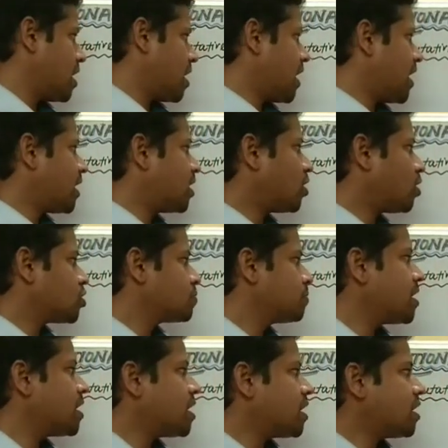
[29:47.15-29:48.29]
A cross
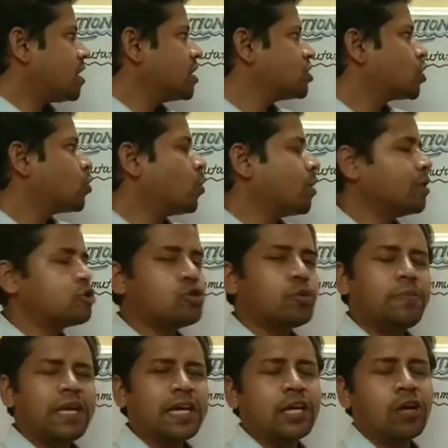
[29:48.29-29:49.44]
b is equals to
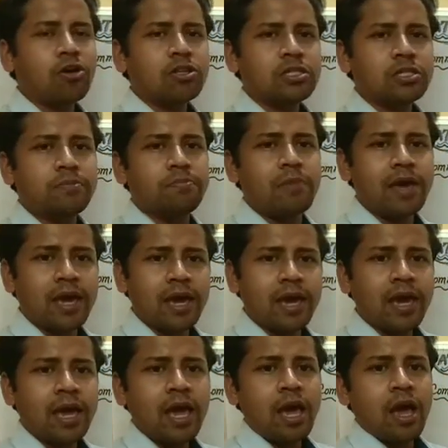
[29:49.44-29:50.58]
b cross a,